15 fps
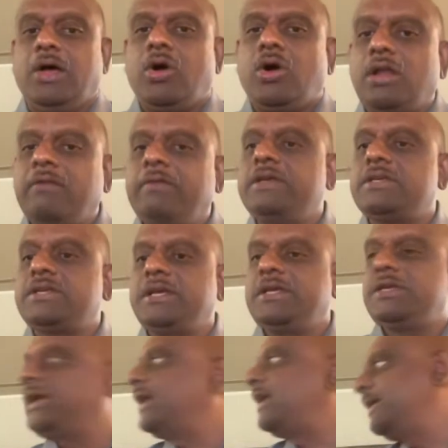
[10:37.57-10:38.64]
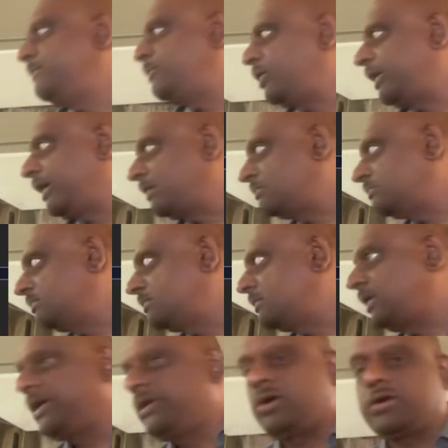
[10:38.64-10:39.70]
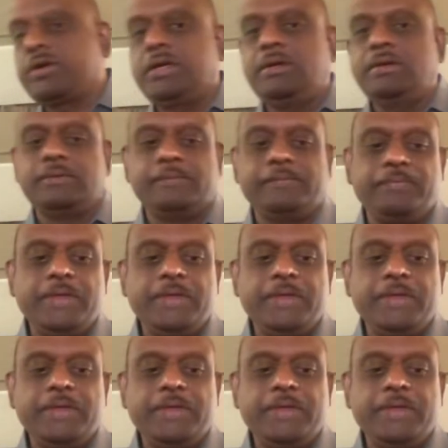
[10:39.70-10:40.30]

Always is early morning, right, doctor?